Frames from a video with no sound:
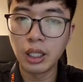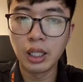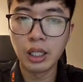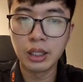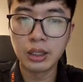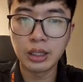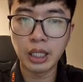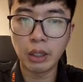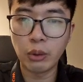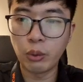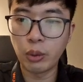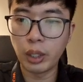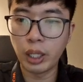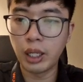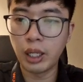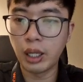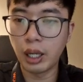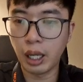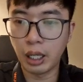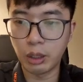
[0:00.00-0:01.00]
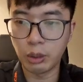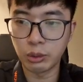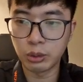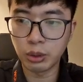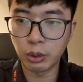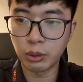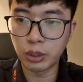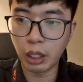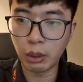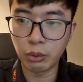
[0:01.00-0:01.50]
sideways, and
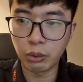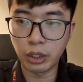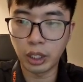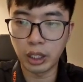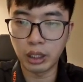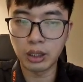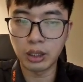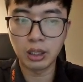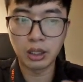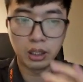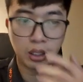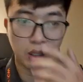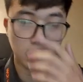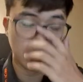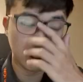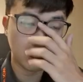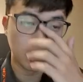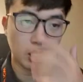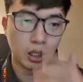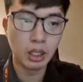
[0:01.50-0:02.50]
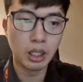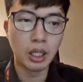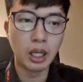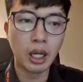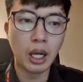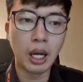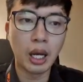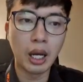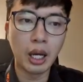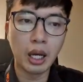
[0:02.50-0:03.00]
also downtrend.
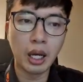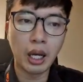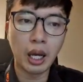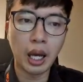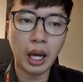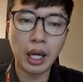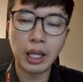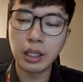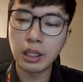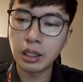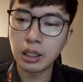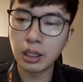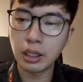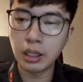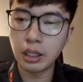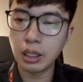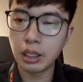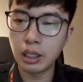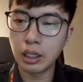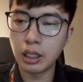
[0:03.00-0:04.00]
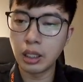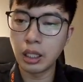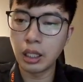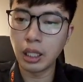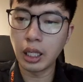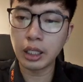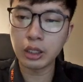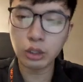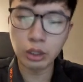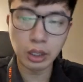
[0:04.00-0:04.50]
And
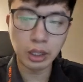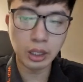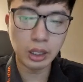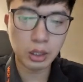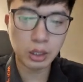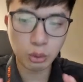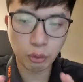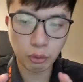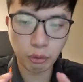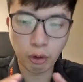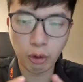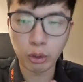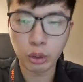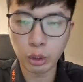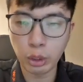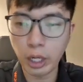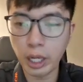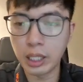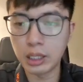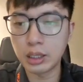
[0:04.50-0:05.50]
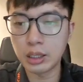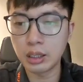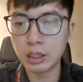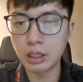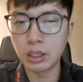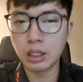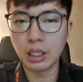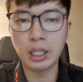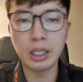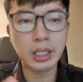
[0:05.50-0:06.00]
actually for trends,
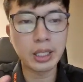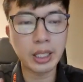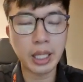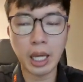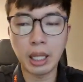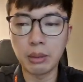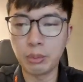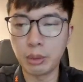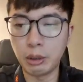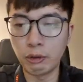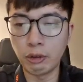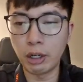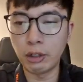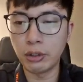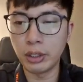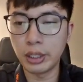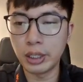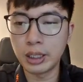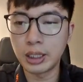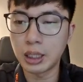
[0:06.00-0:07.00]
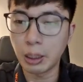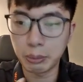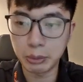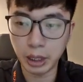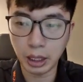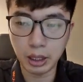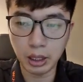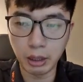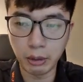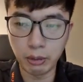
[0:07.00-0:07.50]
it can be very
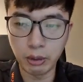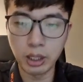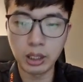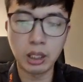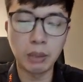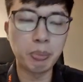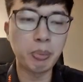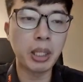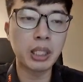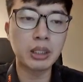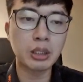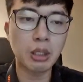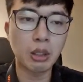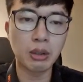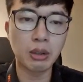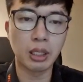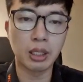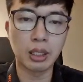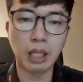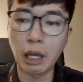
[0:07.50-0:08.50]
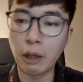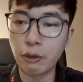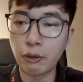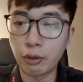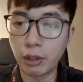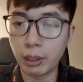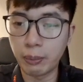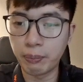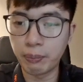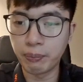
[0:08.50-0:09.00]
subjective. It depends on the time
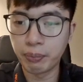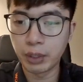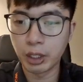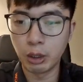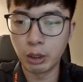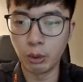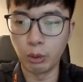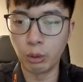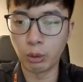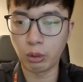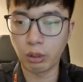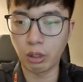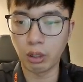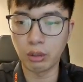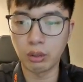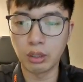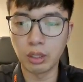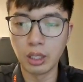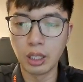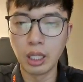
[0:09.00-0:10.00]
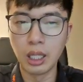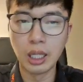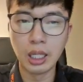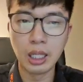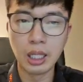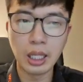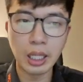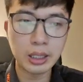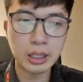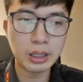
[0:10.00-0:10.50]
frame you look on.
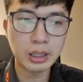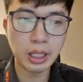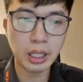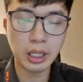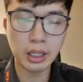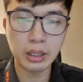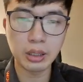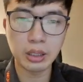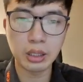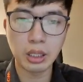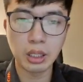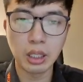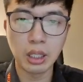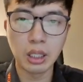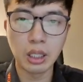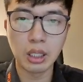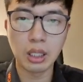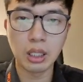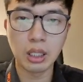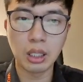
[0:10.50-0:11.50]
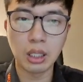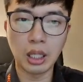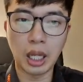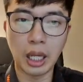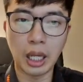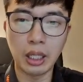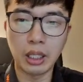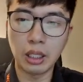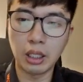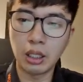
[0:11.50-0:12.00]
Let's say it's
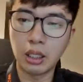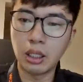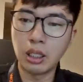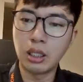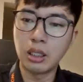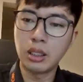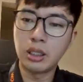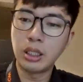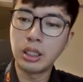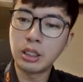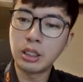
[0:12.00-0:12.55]
like this